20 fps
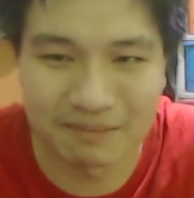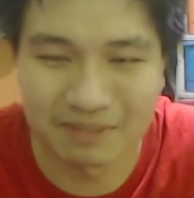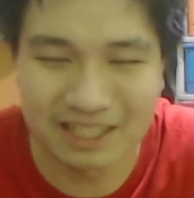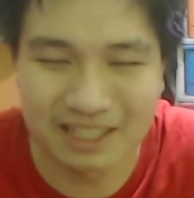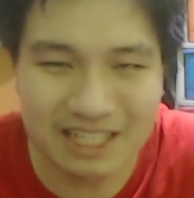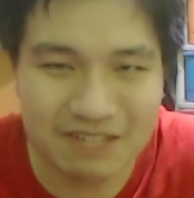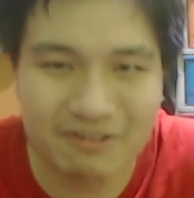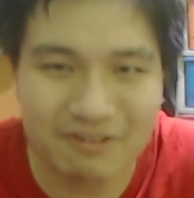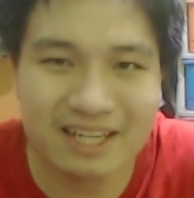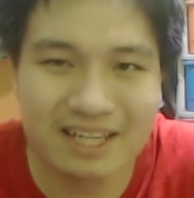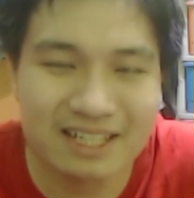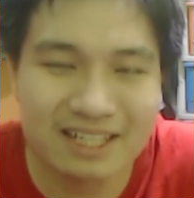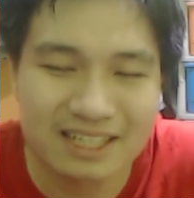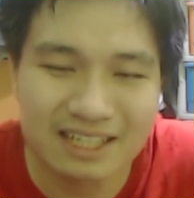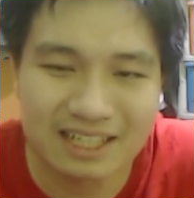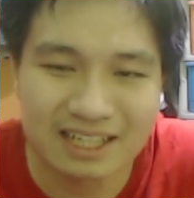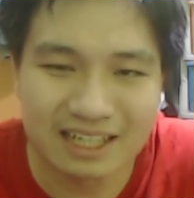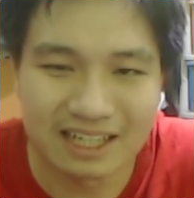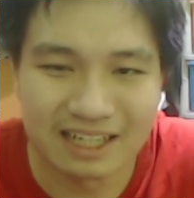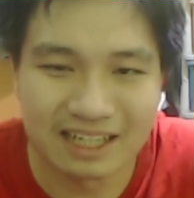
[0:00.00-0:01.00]
But either way,
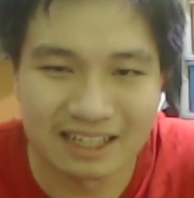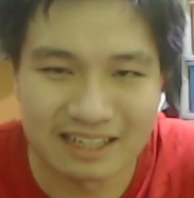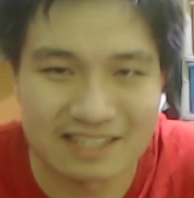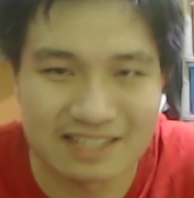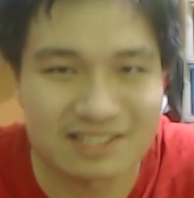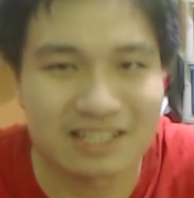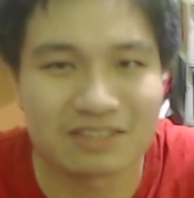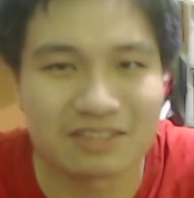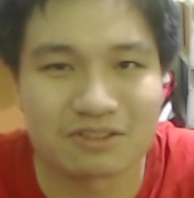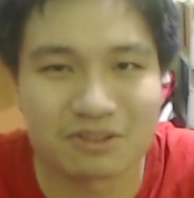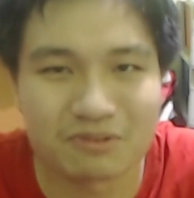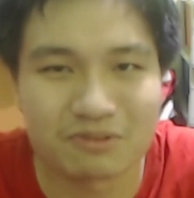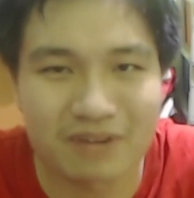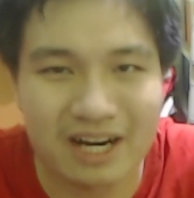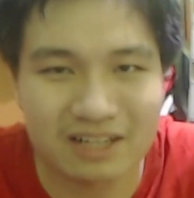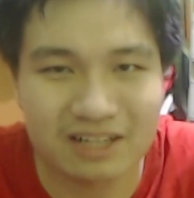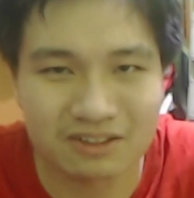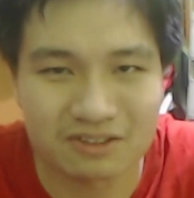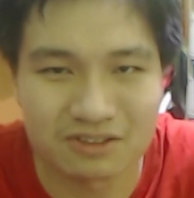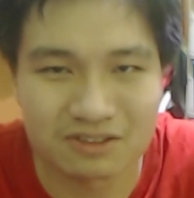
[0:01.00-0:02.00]
let's get to
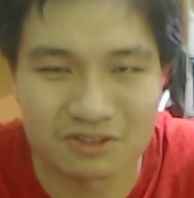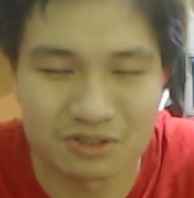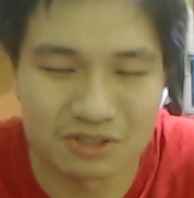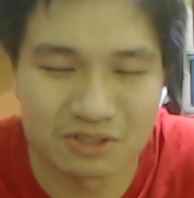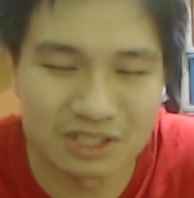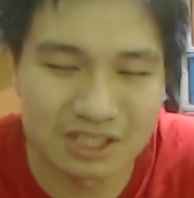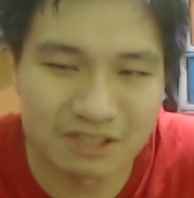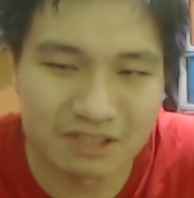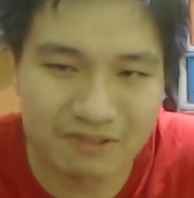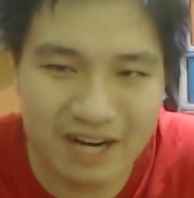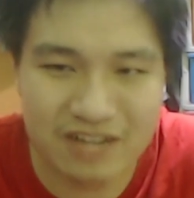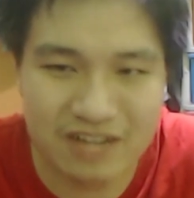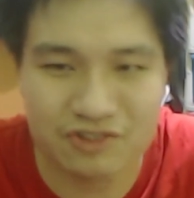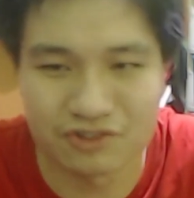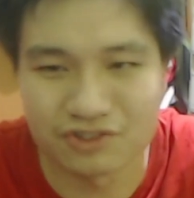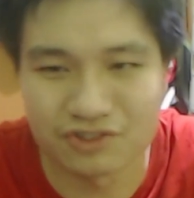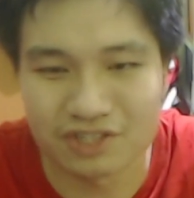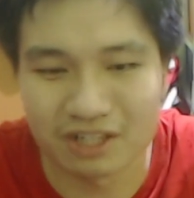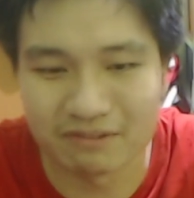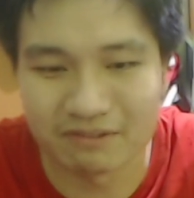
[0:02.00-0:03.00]
the
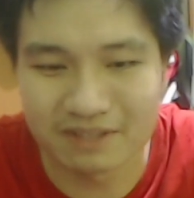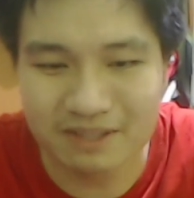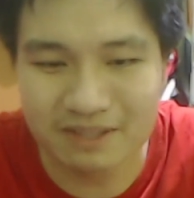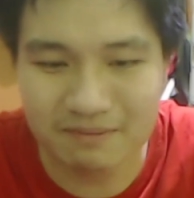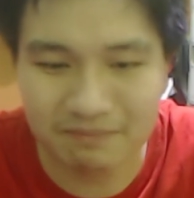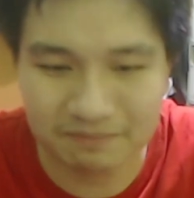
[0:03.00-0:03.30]
reaction, shall we?